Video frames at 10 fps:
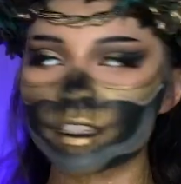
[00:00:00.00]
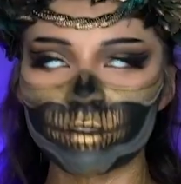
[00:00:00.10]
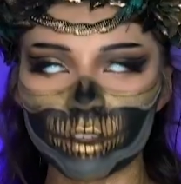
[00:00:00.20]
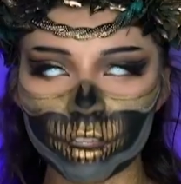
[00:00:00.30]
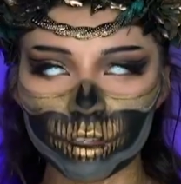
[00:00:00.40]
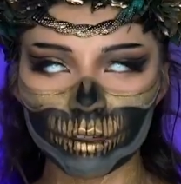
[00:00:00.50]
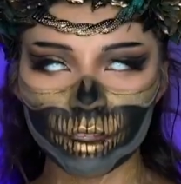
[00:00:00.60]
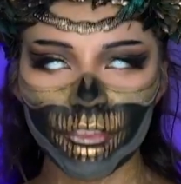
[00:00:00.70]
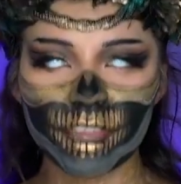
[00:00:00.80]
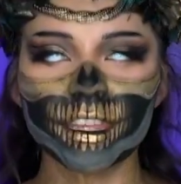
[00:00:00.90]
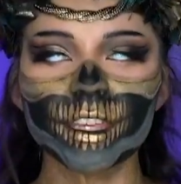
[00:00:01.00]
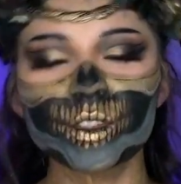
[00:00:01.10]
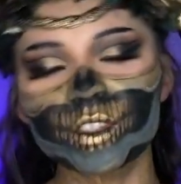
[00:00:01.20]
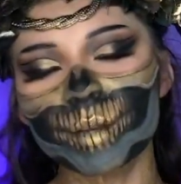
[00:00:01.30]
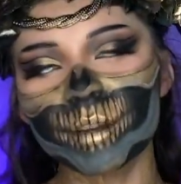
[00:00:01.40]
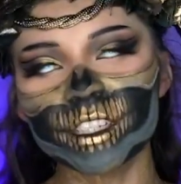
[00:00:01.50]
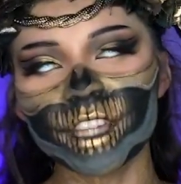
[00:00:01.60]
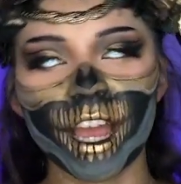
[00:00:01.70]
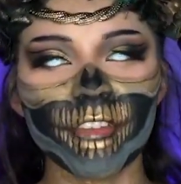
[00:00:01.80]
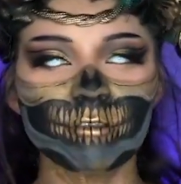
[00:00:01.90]
for you. Thank you so much.
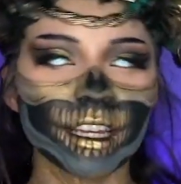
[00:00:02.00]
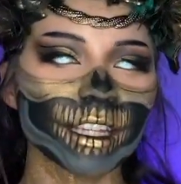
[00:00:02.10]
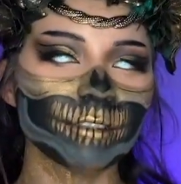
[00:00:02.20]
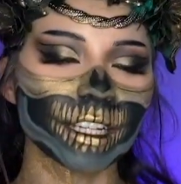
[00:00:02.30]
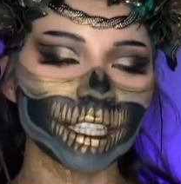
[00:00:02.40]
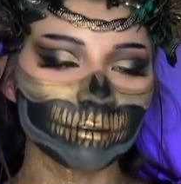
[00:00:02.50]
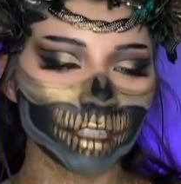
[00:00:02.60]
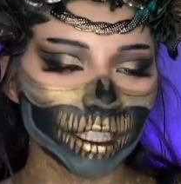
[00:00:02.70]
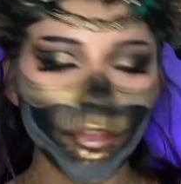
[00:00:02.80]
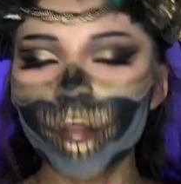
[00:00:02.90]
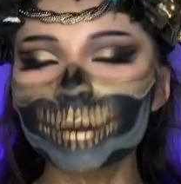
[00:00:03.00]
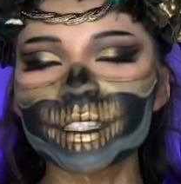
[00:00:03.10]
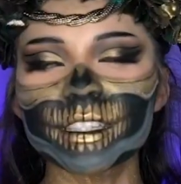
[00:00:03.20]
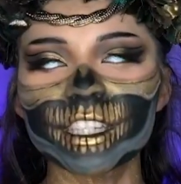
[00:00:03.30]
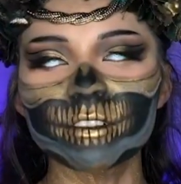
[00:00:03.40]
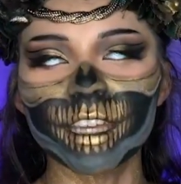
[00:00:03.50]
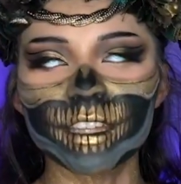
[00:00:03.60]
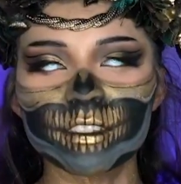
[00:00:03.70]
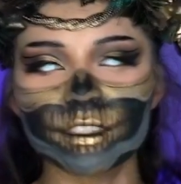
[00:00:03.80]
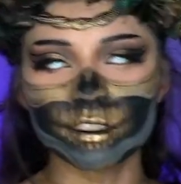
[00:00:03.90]
I really, really, really hope to see you
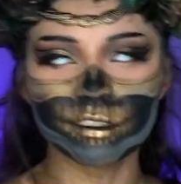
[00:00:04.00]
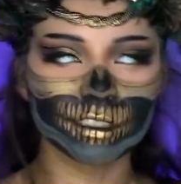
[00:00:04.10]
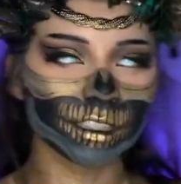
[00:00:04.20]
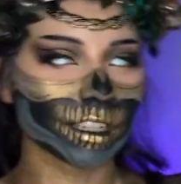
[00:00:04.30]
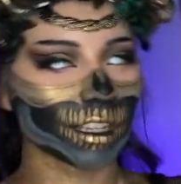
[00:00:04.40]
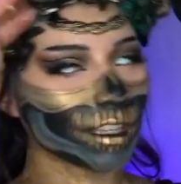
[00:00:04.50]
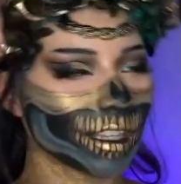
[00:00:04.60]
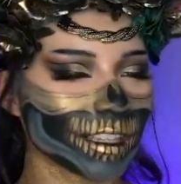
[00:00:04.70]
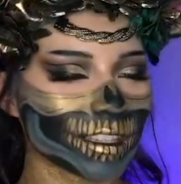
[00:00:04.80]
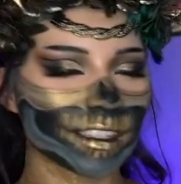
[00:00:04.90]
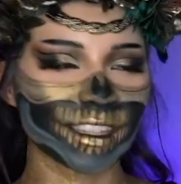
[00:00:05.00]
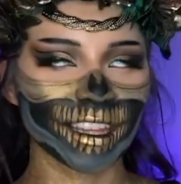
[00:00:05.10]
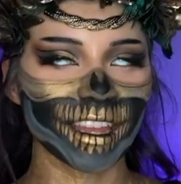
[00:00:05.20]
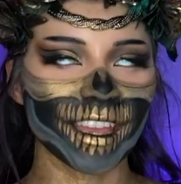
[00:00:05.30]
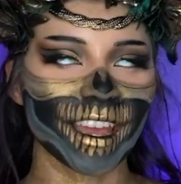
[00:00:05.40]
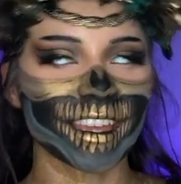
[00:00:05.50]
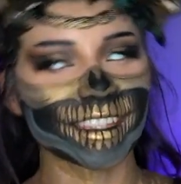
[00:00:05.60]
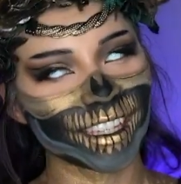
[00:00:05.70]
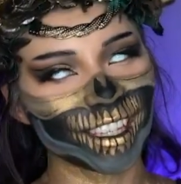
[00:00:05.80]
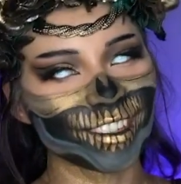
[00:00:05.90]
again soon. See you later, guys.
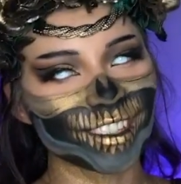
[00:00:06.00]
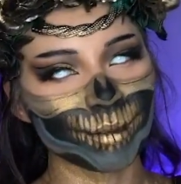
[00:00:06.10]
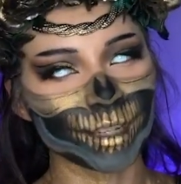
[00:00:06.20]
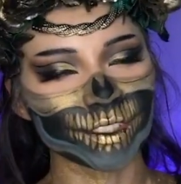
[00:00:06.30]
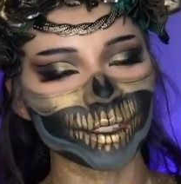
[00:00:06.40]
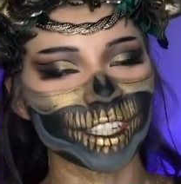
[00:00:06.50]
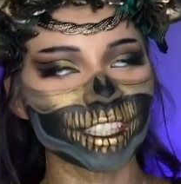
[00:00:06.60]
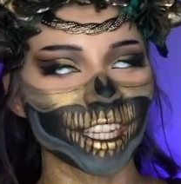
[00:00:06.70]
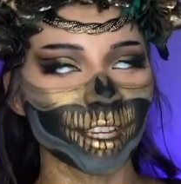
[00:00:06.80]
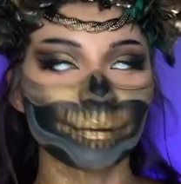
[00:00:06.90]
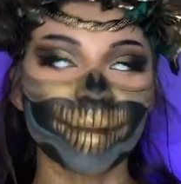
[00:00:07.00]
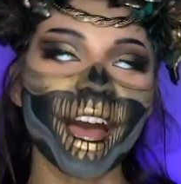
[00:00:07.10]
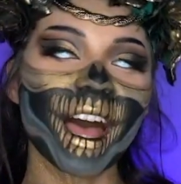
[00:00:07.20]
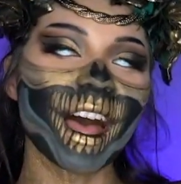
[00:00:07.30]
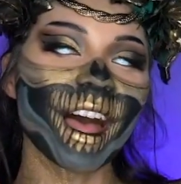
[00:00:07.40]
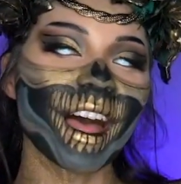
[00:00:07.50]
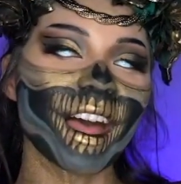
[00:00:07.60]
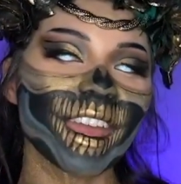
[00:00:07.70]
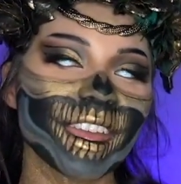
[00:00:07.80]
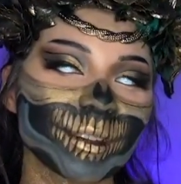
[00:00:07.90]
Thank you so much for watching. Bye!